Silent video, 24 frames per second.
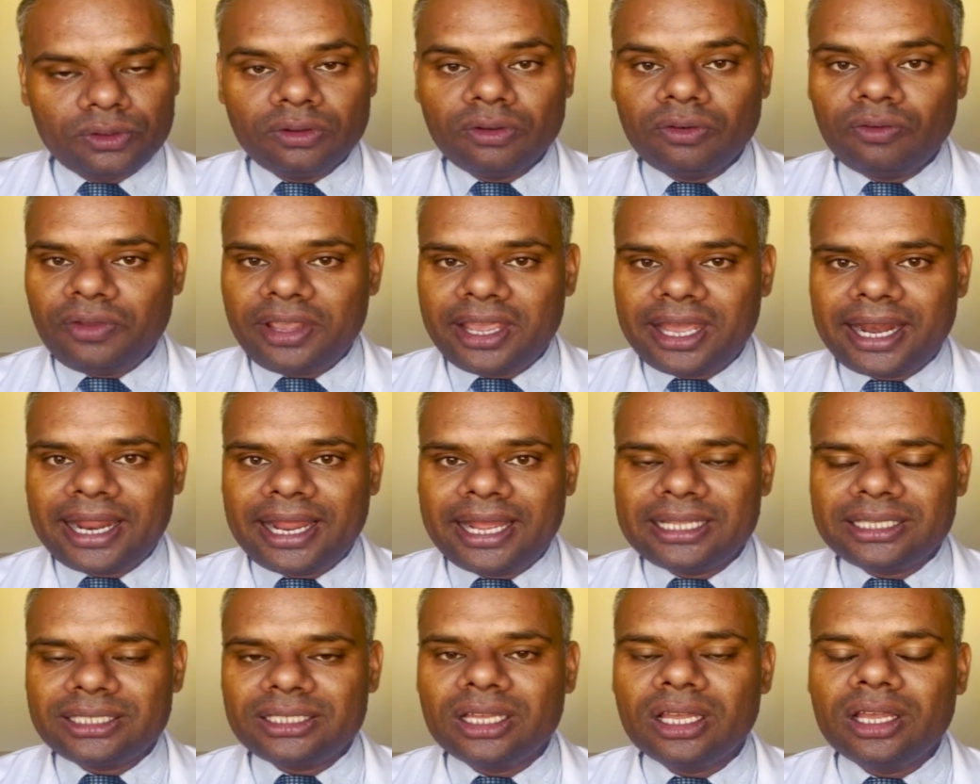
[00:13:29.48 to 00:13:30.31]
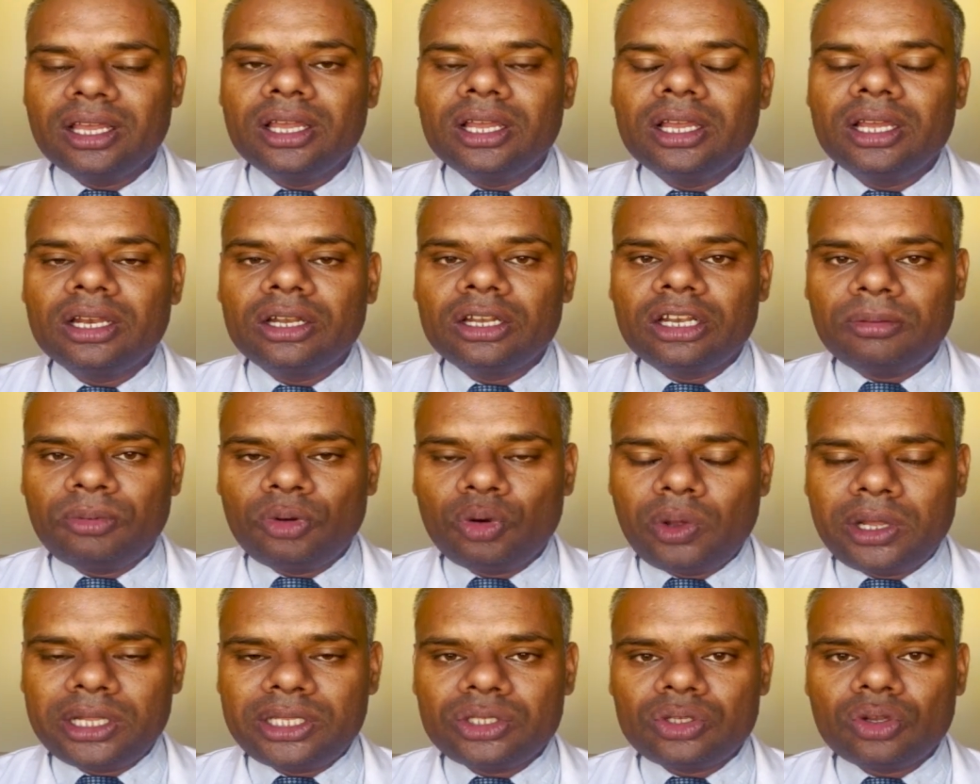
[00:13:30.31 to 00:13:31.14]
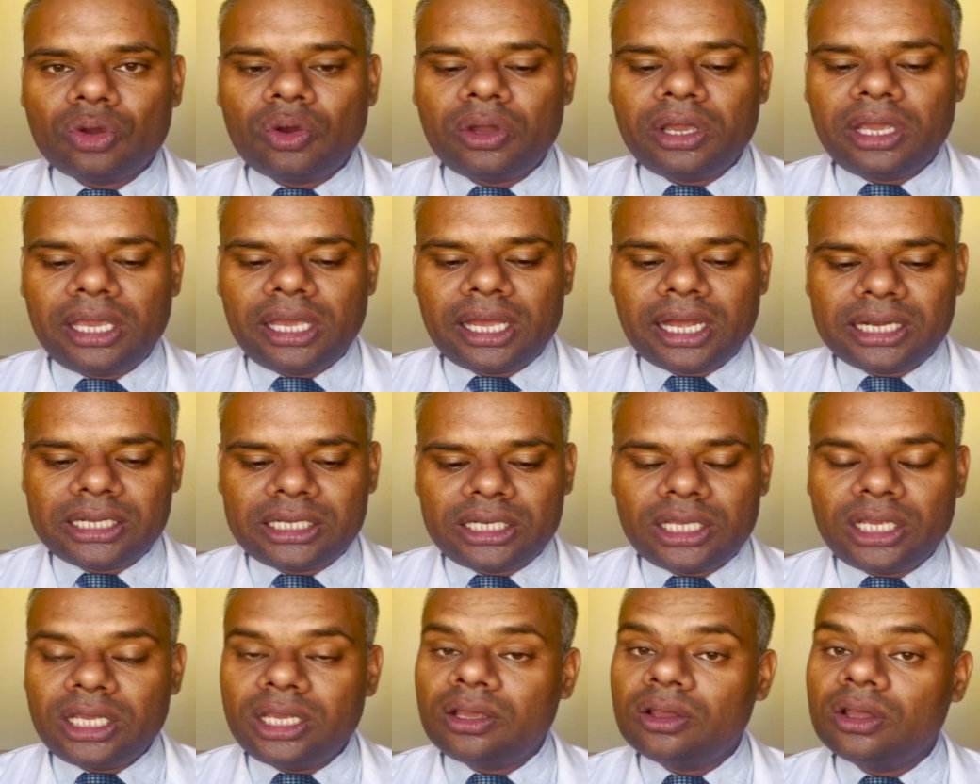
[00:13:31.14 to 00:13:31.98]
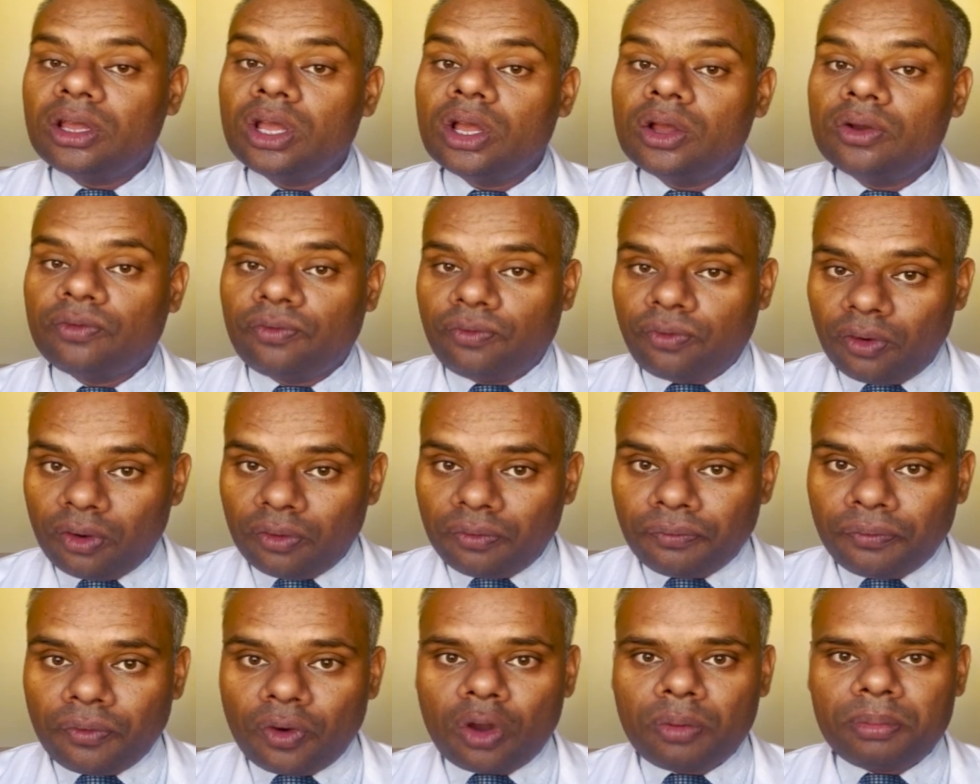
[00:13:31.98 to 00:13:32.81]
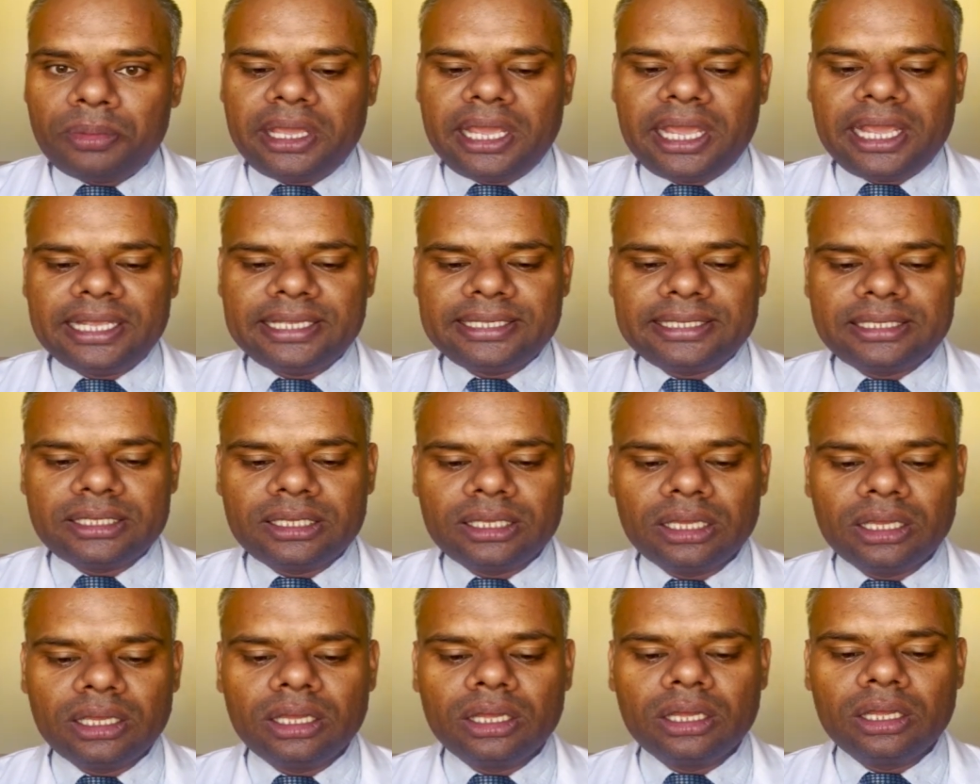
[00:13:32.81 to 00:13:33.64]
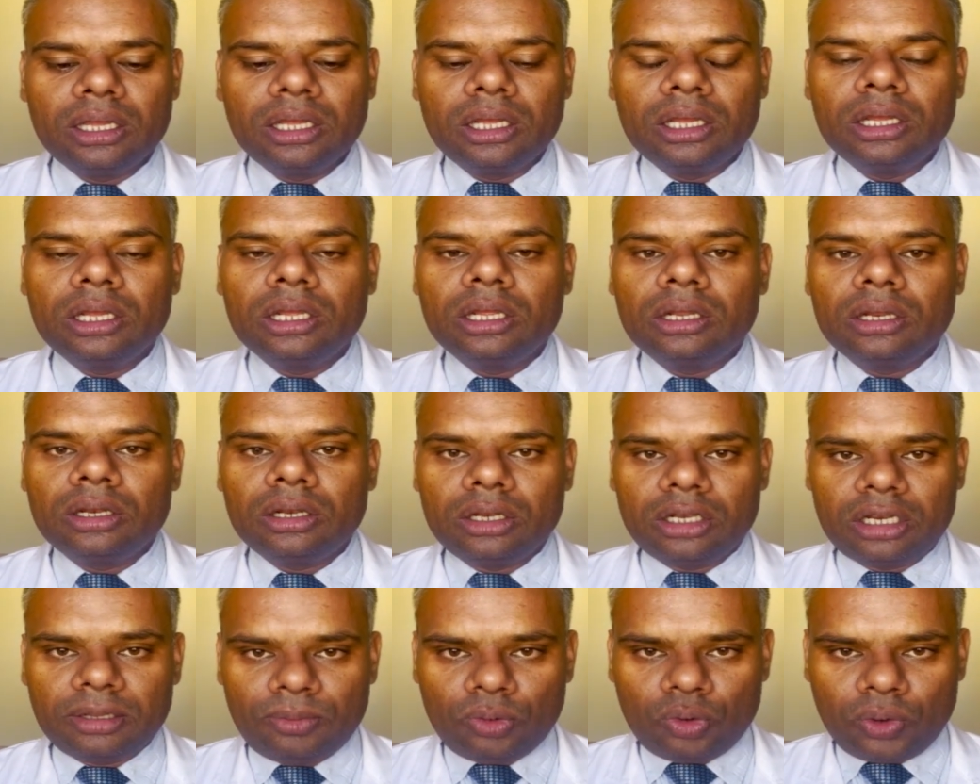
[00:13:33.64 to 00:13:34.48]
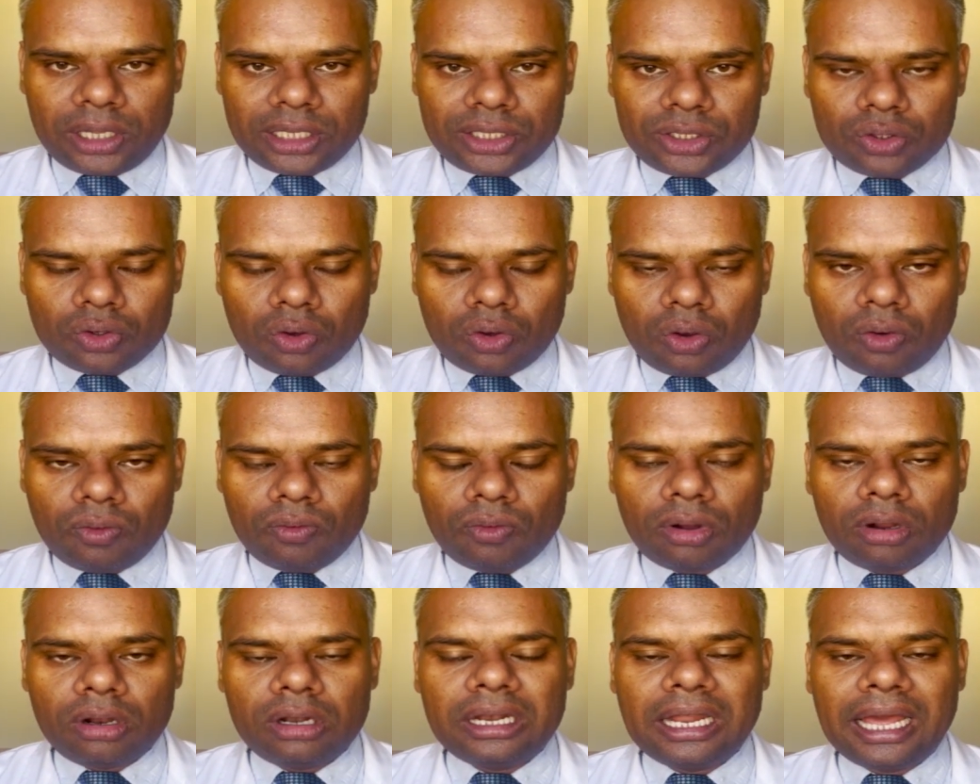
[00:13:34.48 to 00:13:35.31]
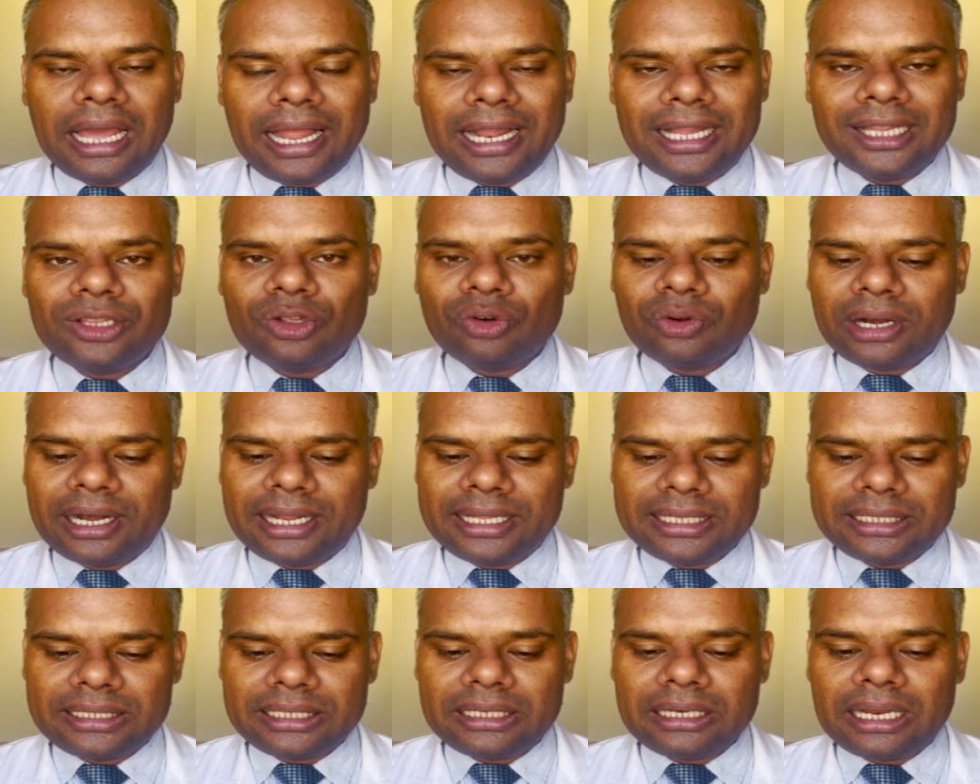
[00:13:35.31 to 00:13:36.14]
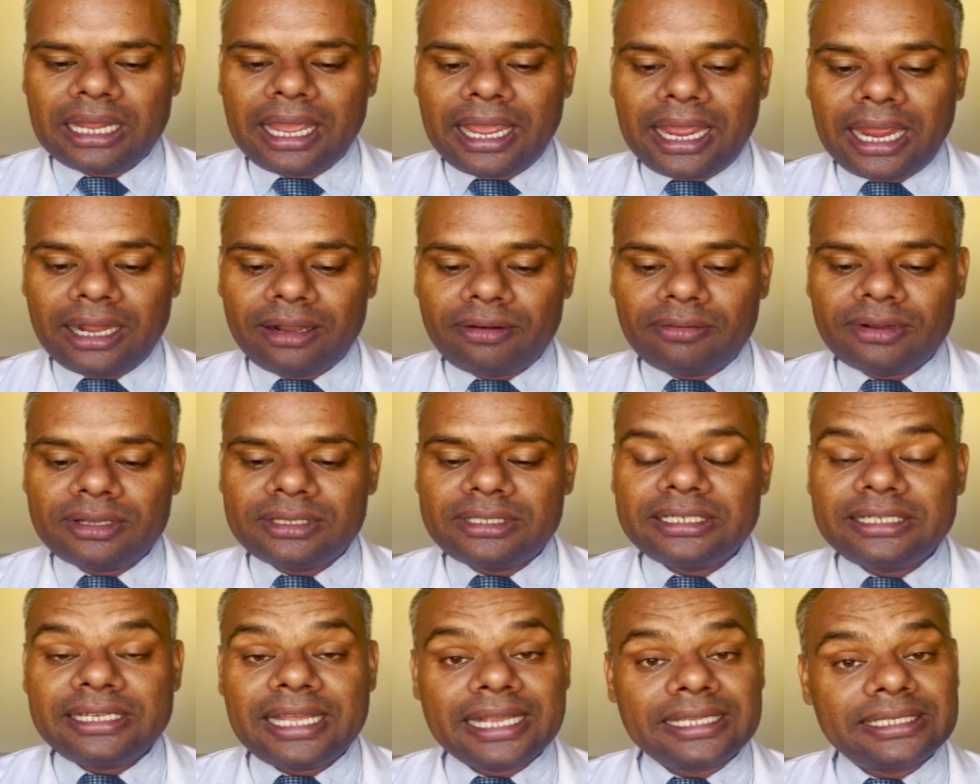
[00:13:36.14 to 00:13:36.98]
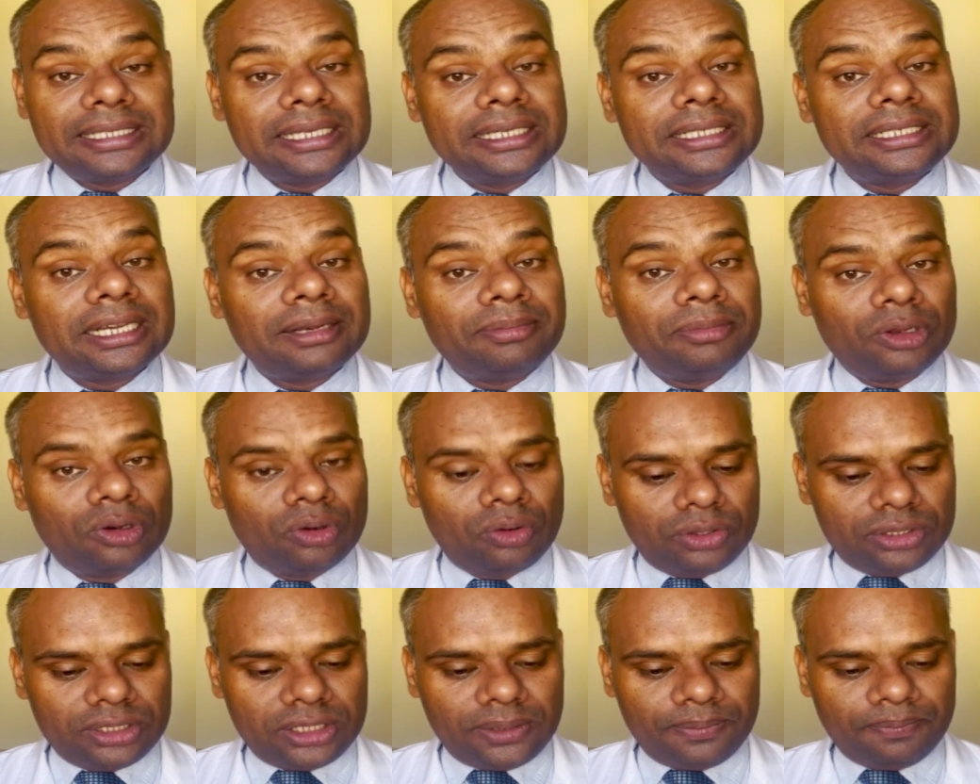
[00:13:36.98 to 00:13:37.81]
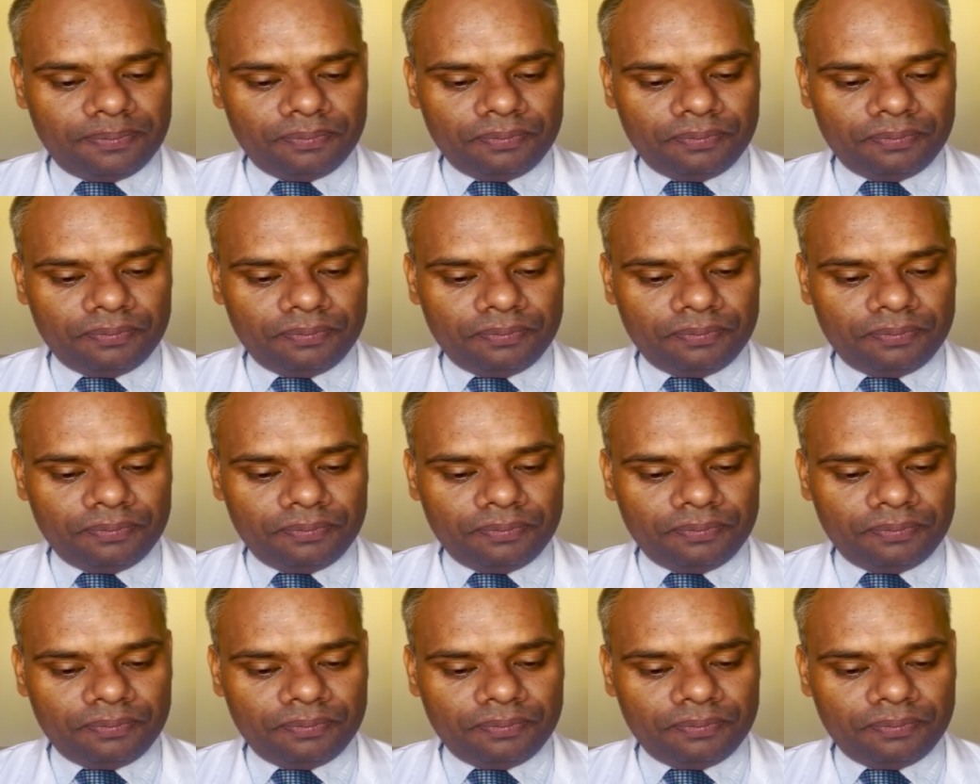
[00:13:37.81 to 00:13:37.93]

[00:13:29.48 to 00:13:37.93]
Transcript: whereas WHO ART full form is WHO World Health Organization Adverse Reaction Terminology.